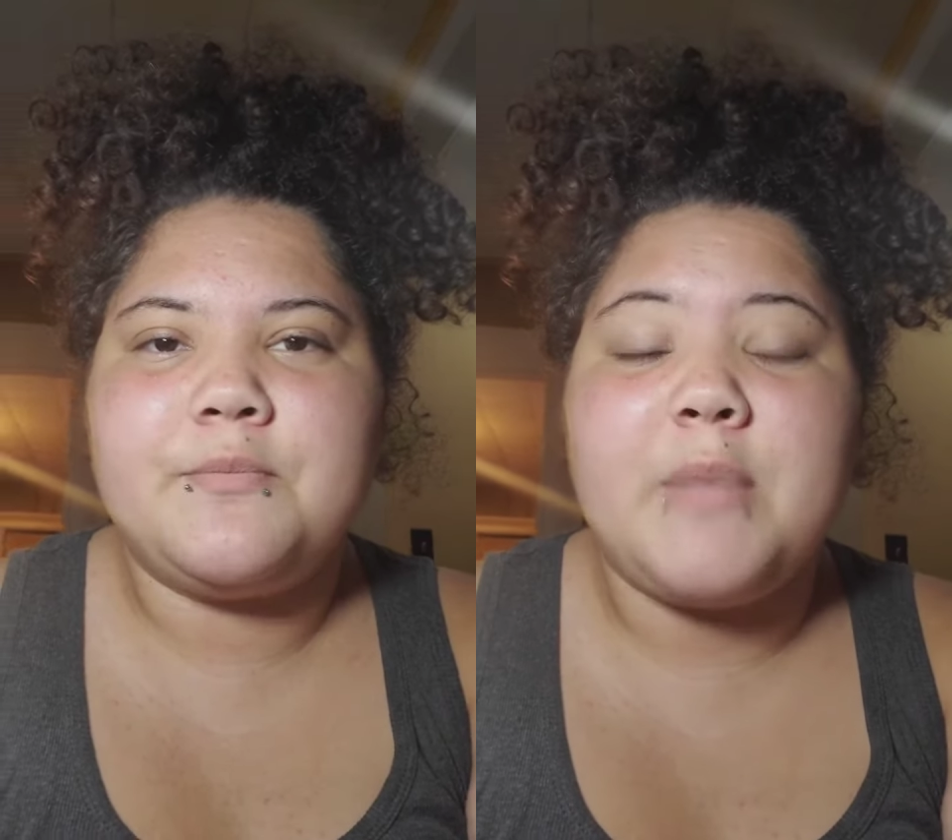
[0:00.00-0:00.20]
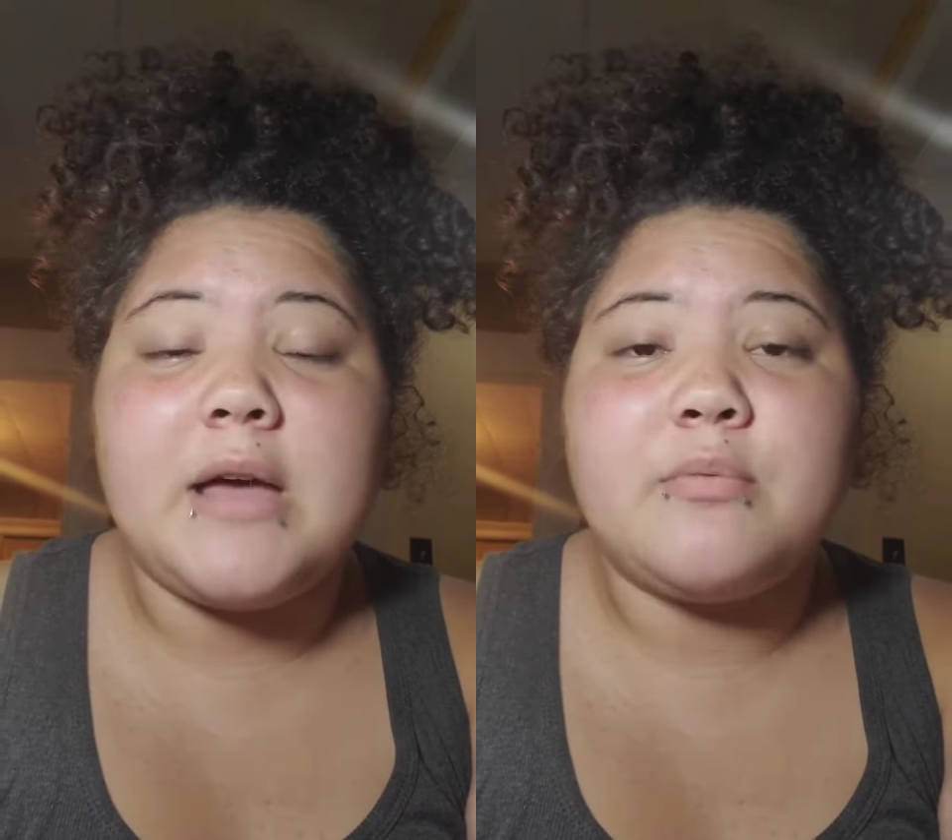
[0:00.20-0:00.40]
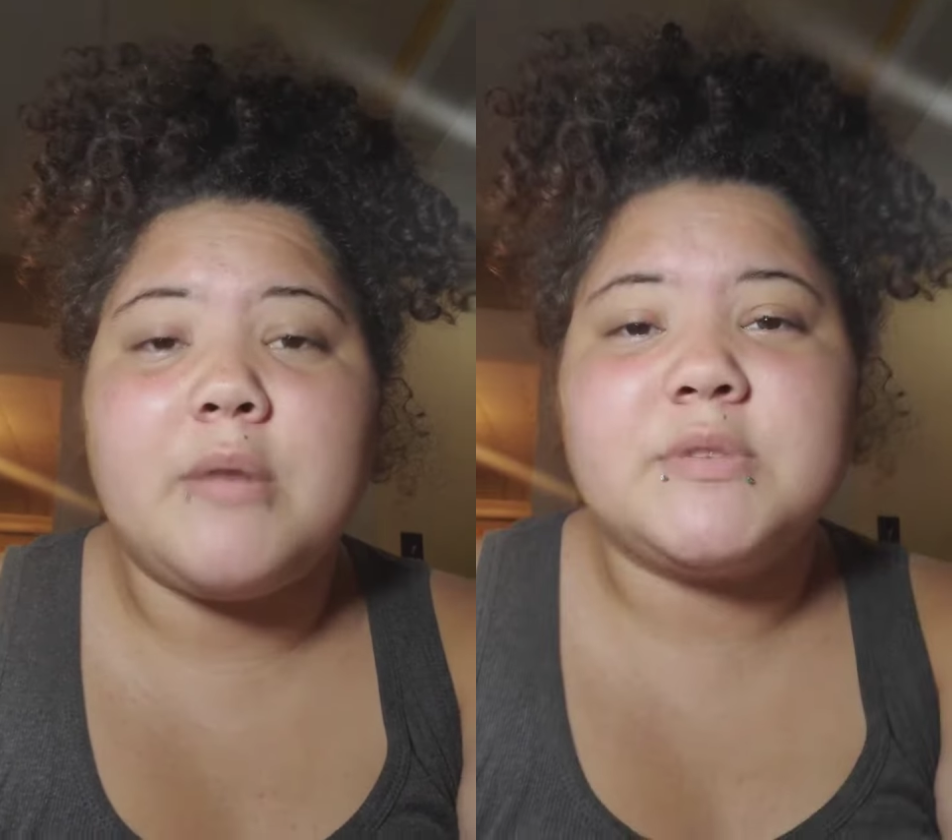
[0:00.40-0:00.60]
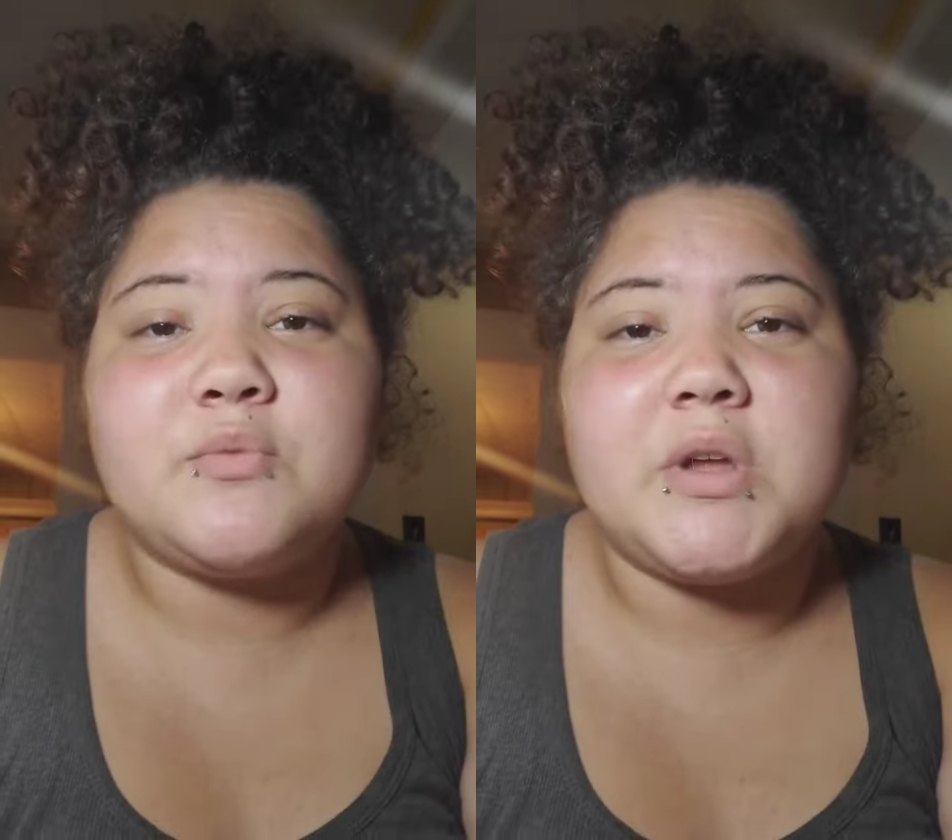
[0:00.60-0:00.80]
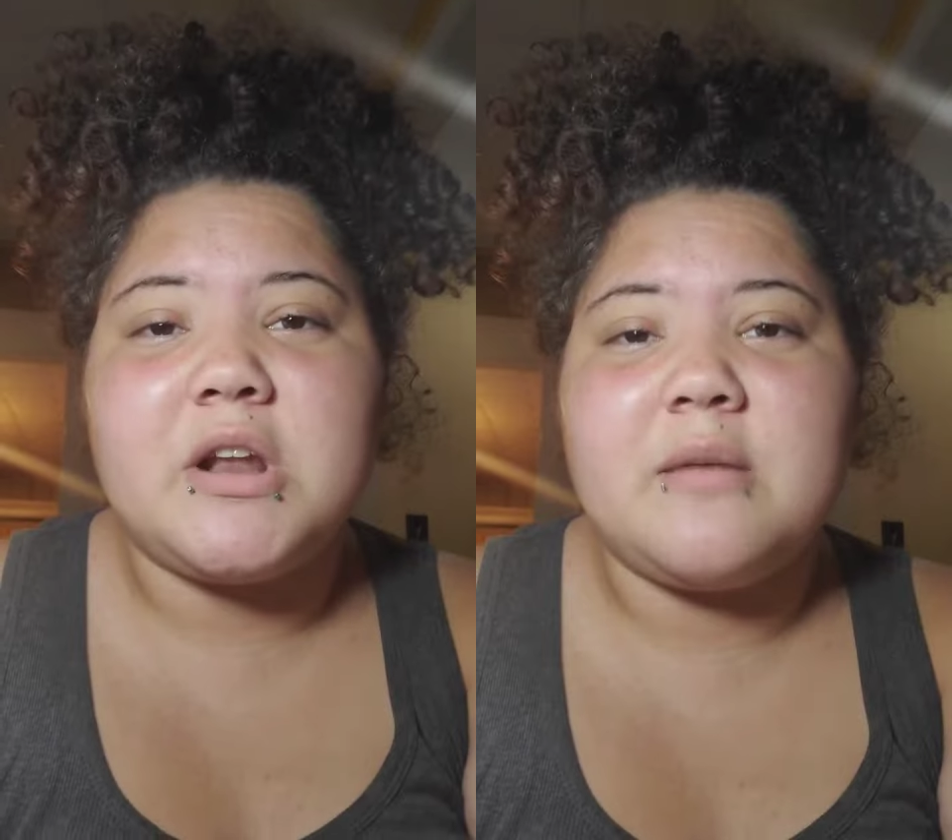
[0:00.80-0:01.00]
bath bombs
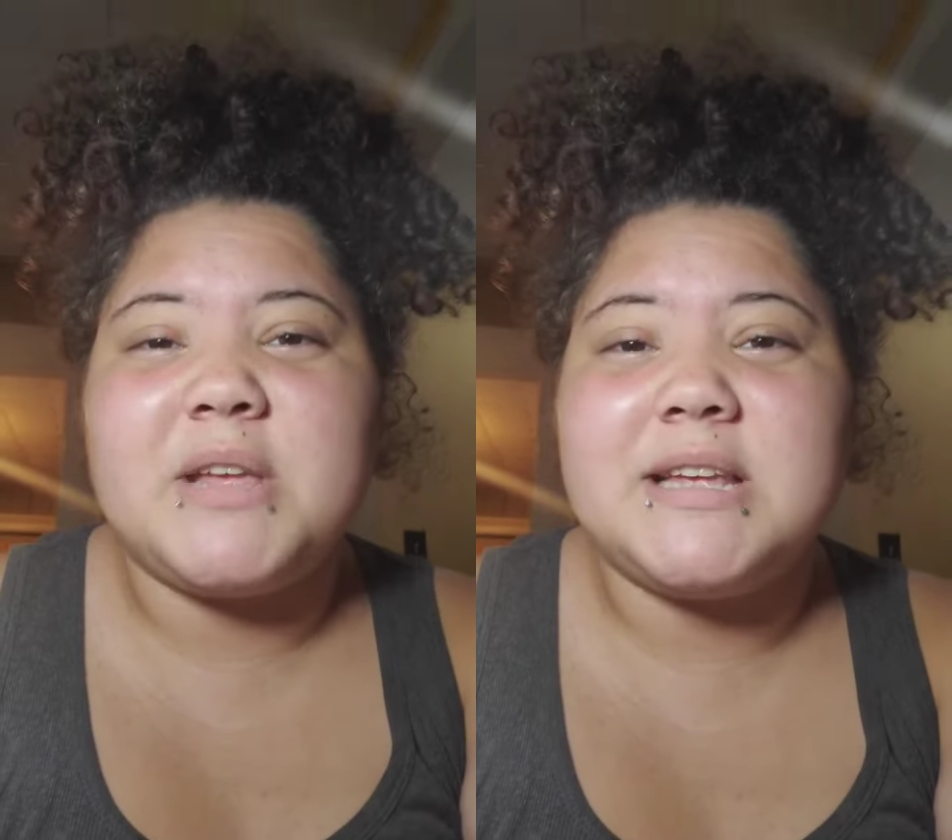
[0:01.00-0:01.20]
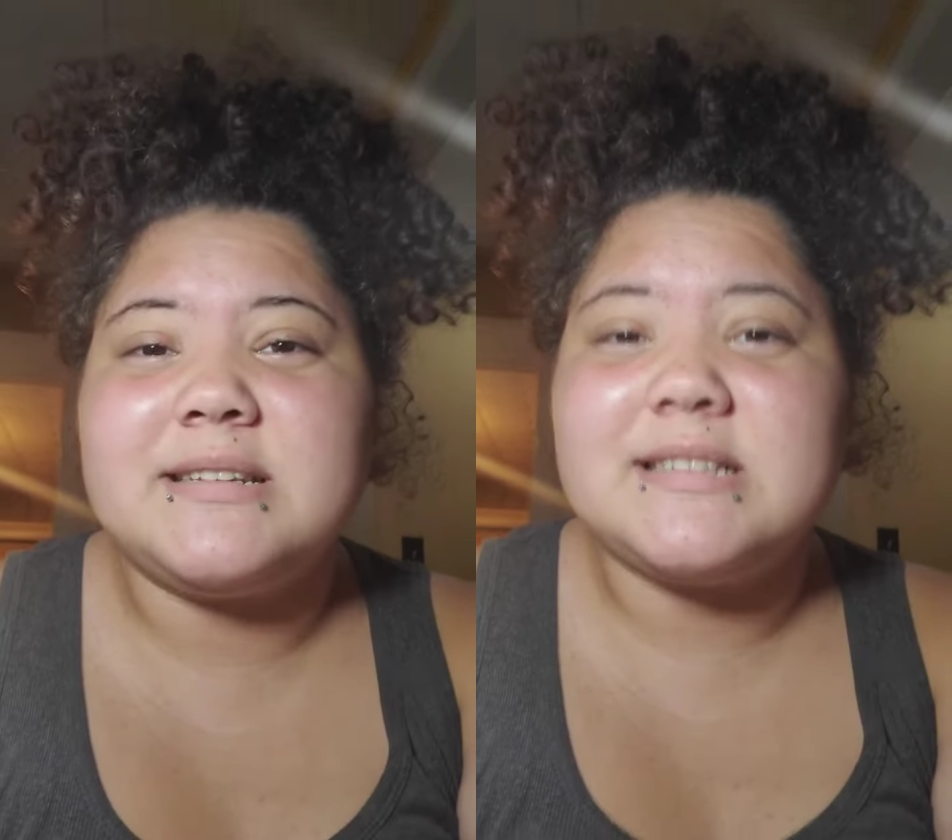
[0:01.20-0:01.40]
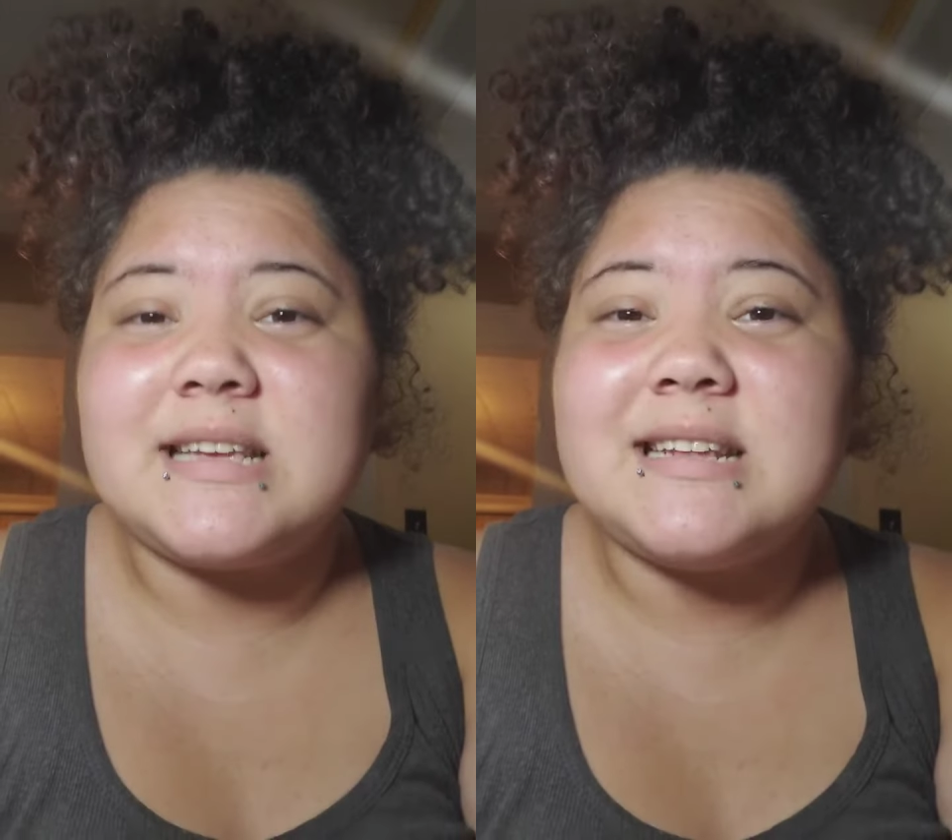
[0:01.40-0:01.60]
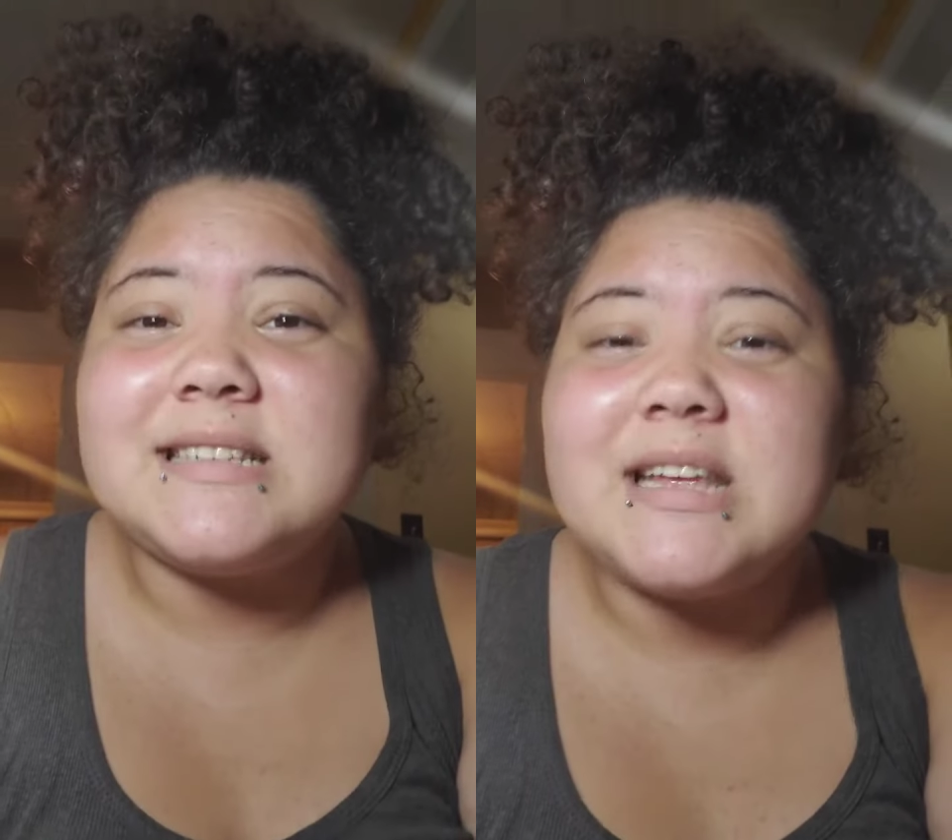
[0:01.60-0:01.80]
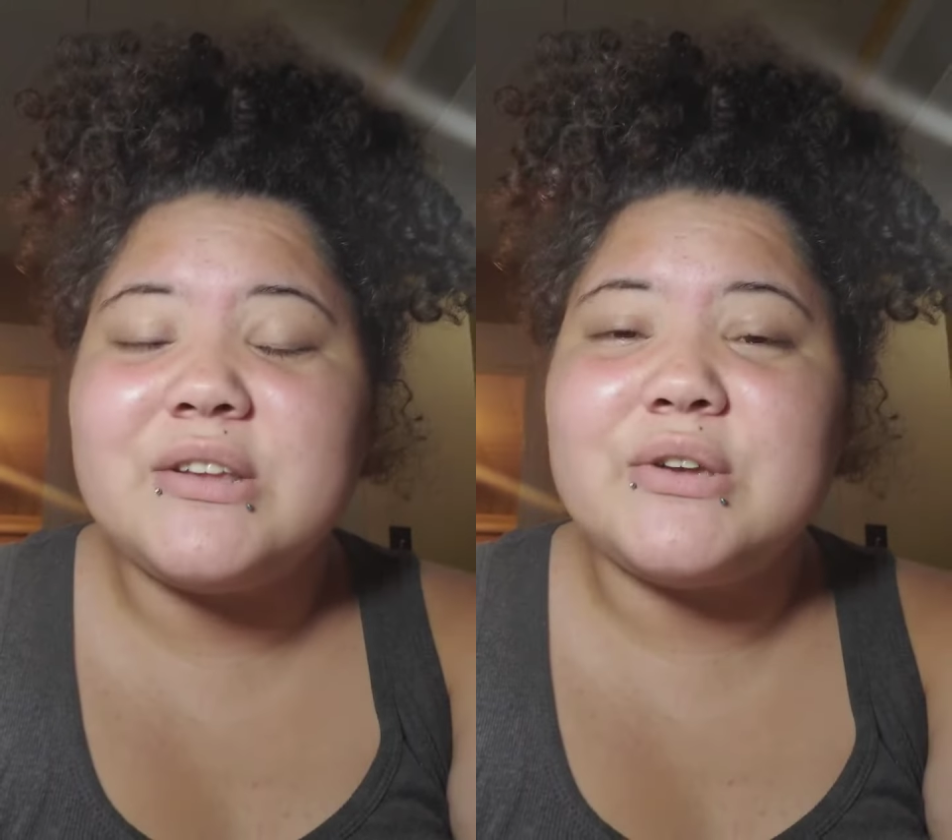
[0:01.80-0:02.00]
and whatnot being
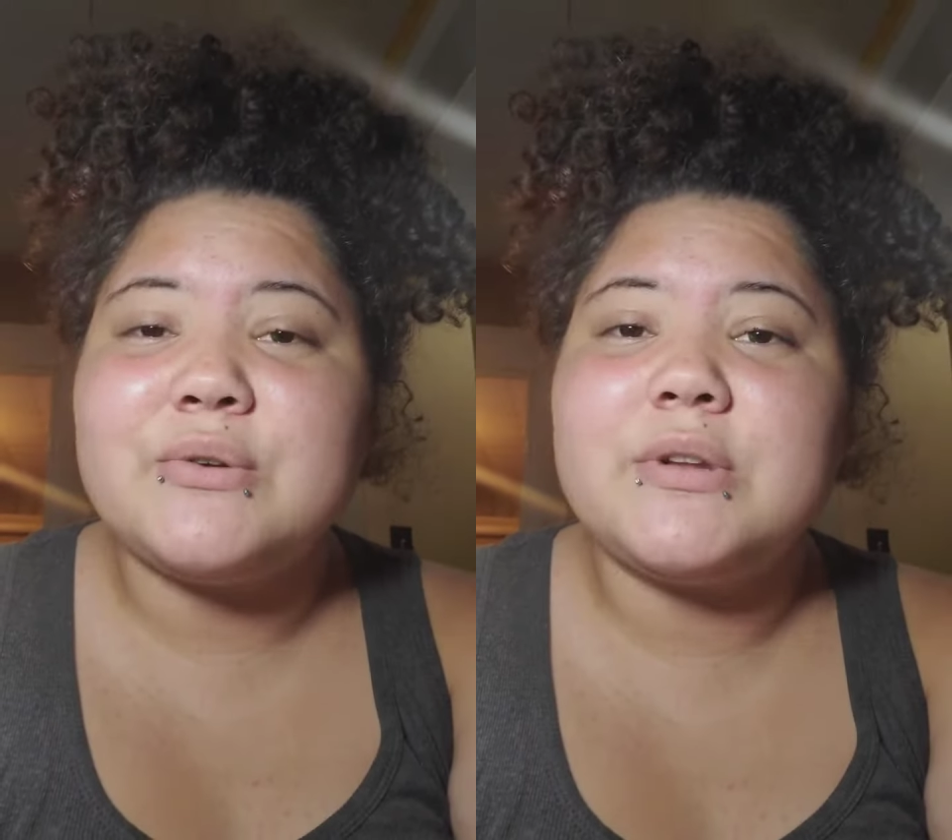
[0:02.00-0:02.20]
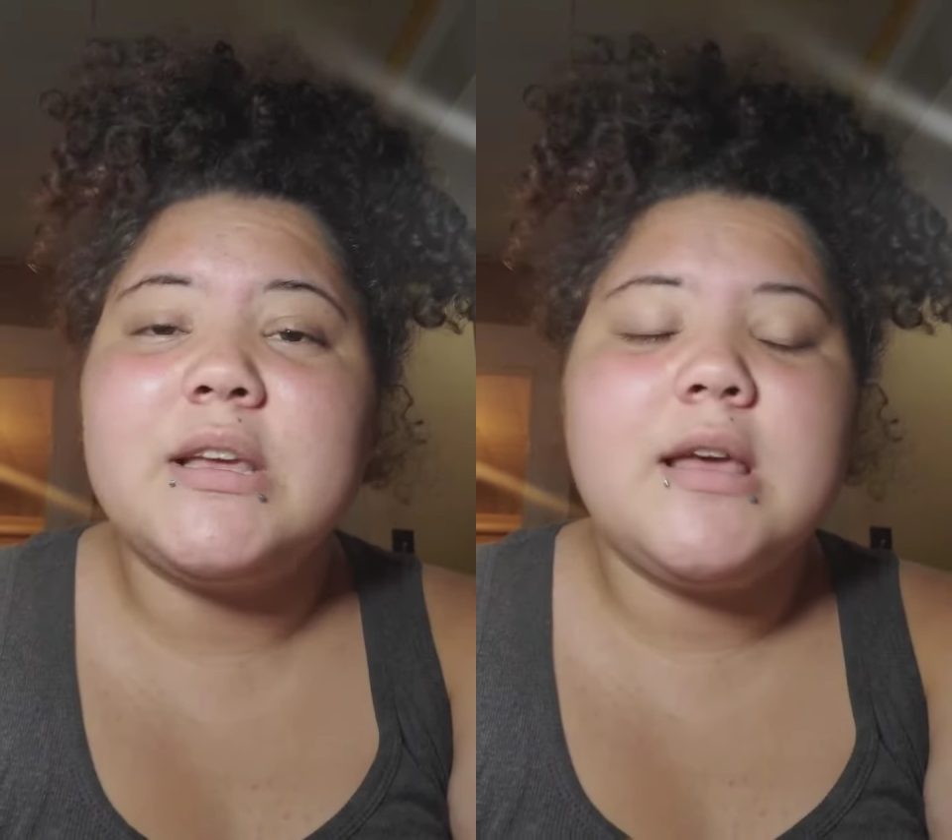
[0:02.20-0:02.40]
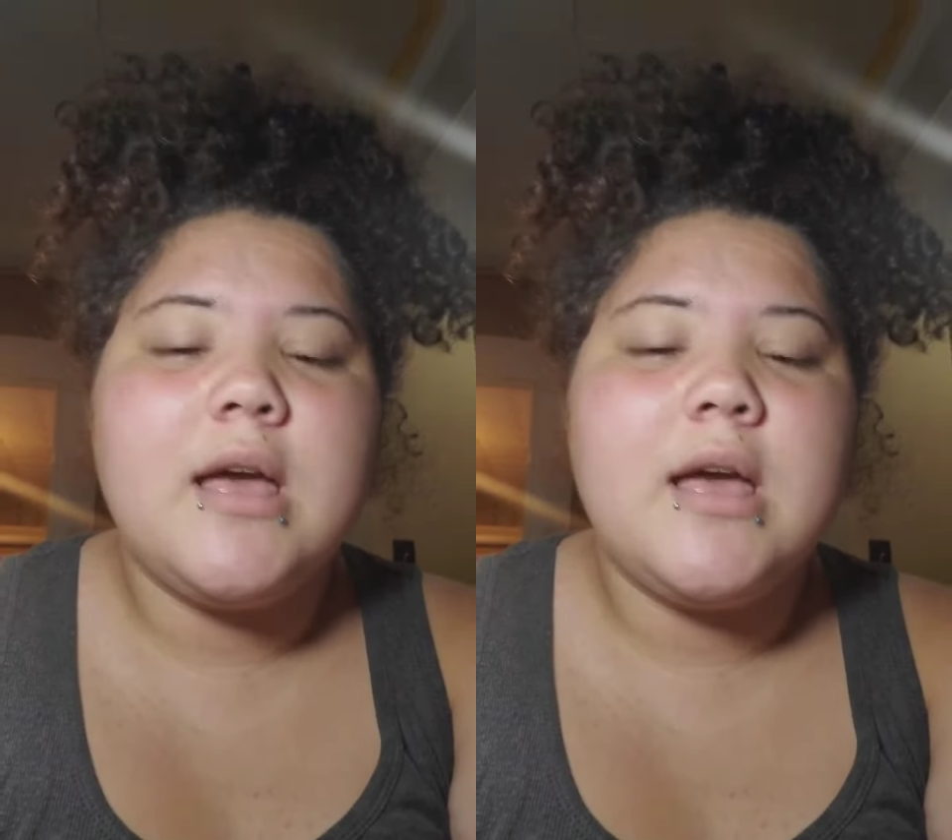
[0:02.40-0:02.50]
discontinued.